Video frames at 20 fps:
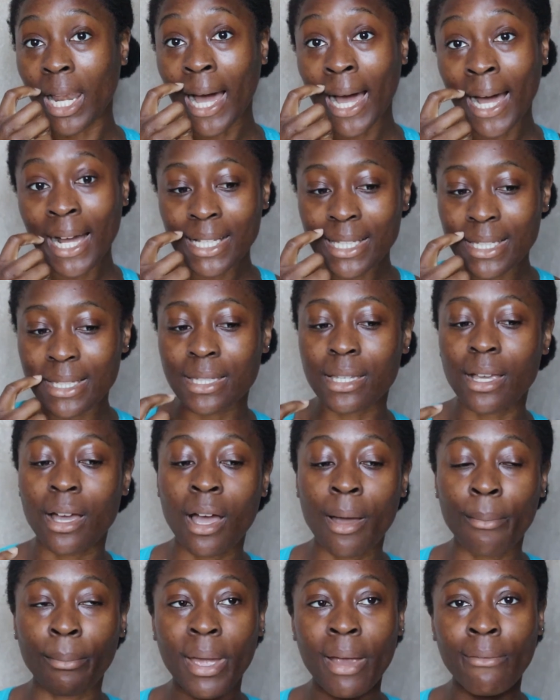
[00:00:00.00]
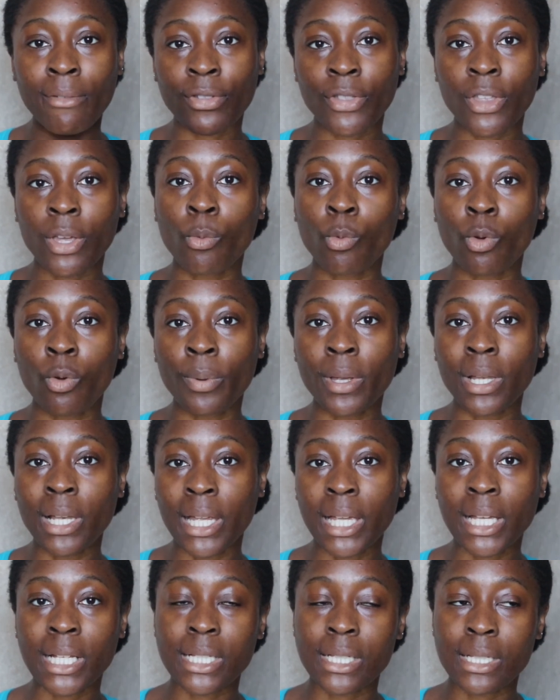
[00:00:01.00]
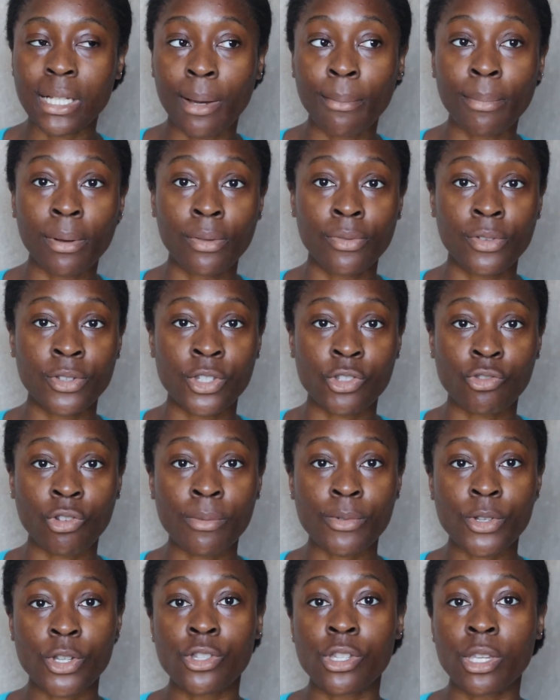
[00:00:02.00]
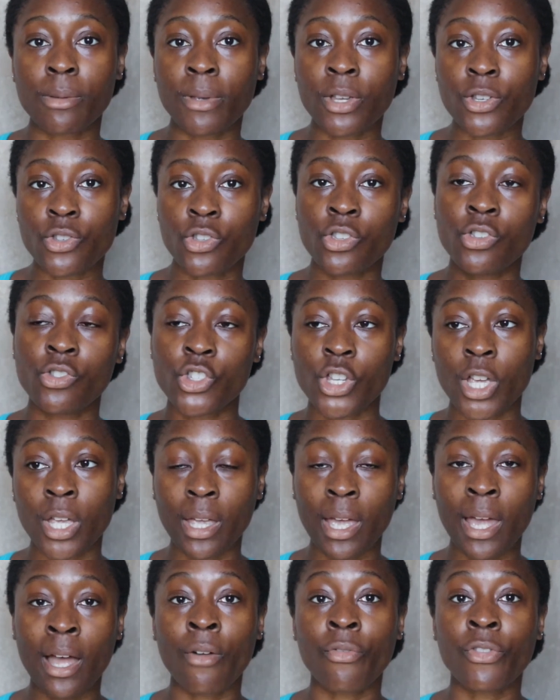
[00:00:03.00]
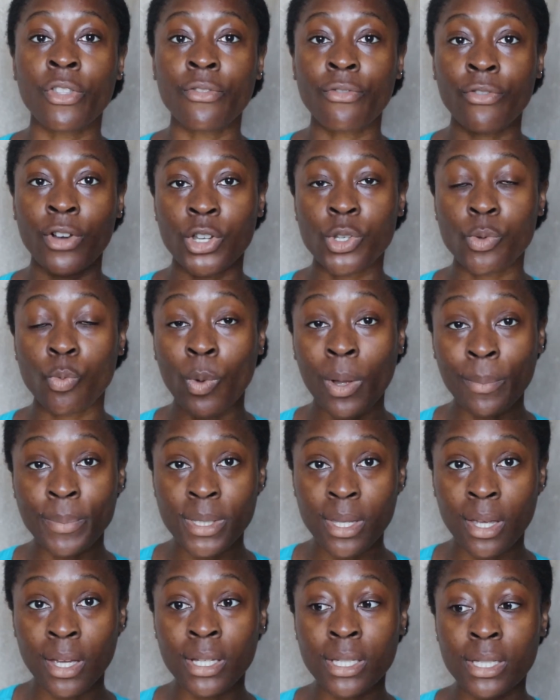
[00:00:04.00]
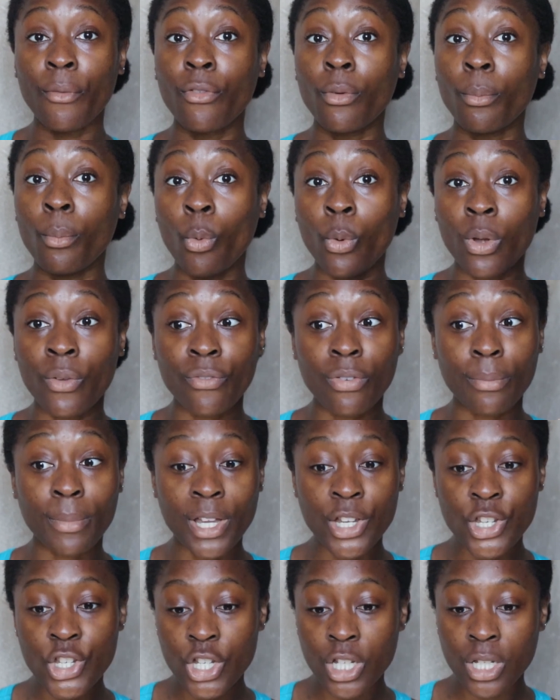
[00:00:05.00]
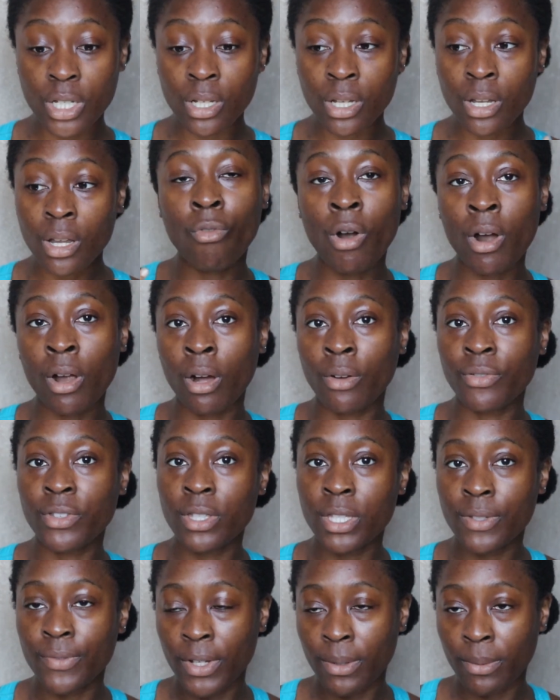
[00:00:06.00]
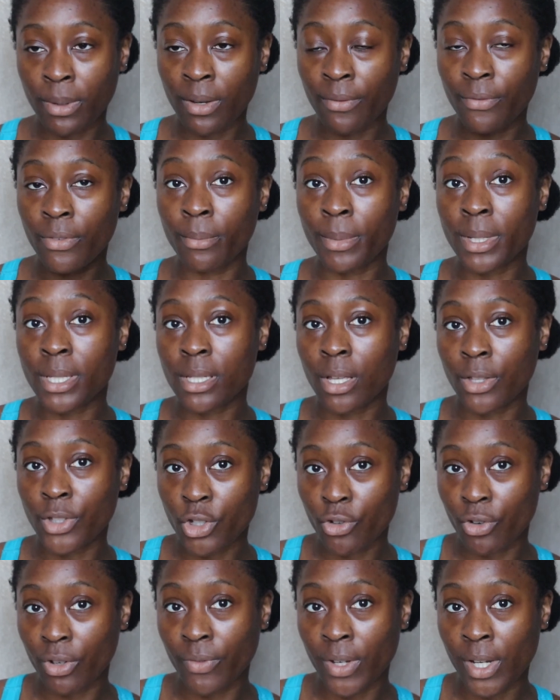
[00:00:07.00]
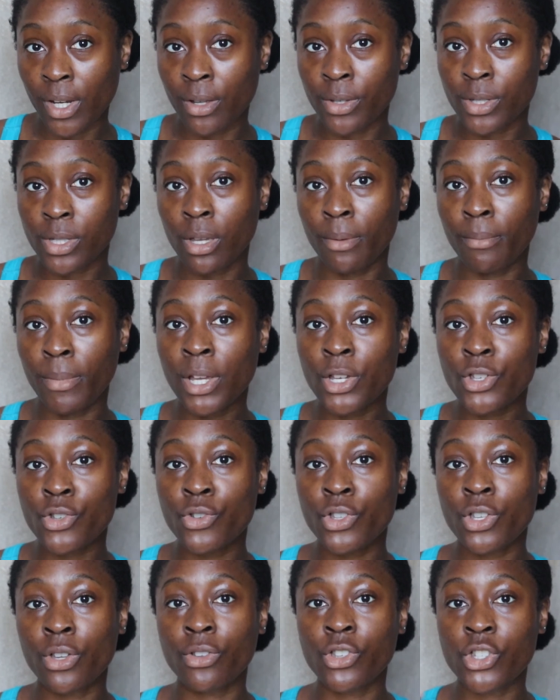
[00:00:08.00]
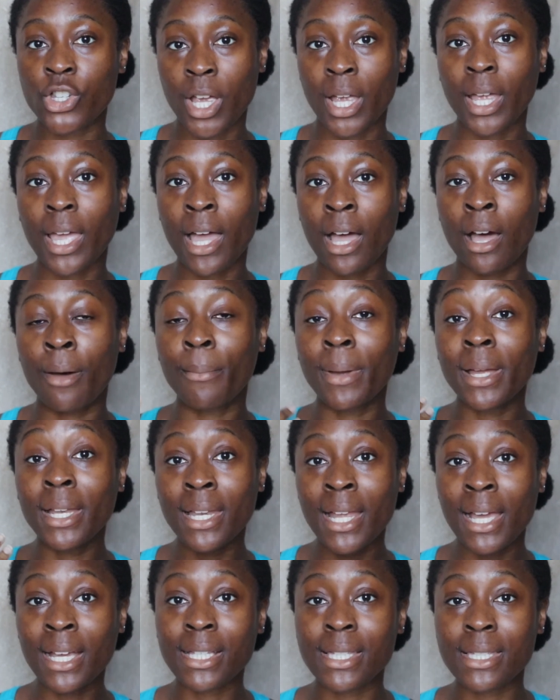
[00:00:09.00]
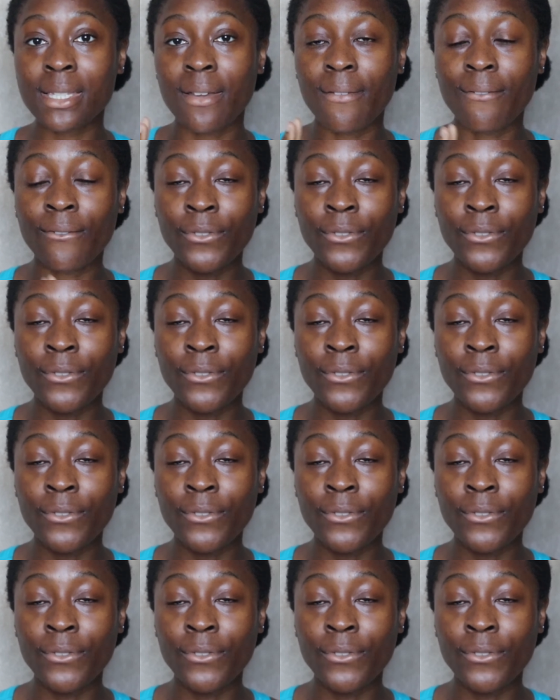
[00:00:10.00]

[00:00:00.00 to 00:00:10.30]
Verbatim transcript: alas, but everything will be linked down below in the description, so make sure you check out the Fresh website for more information. Right after this video I'm going to film a sunscreen video, so make sure you check out my next